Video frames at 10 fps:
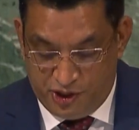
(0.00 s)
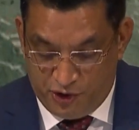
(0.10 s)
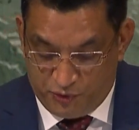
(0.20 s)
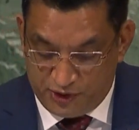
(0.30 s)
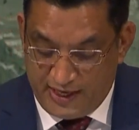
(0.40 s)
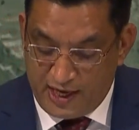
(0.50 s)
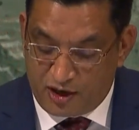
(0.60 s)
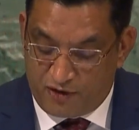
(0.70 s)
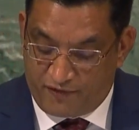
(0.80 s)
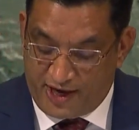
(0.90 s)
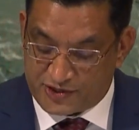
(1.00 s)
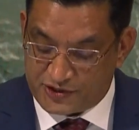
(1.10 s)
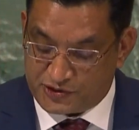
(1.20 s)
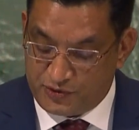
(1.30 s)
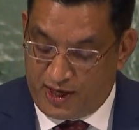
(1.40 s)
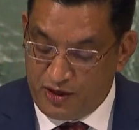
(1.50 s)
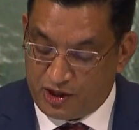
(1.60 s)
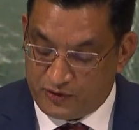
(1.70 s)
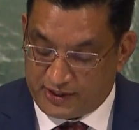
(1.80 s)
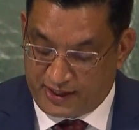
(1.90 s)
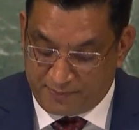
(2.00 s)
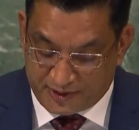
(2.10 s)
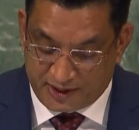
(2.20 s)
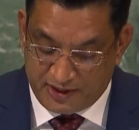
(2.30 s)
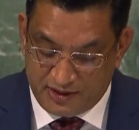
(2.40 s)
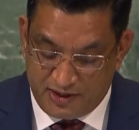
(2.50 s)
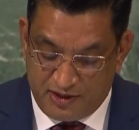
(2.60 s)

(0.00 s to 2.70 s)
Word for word: due to the lack of access to adequate capital,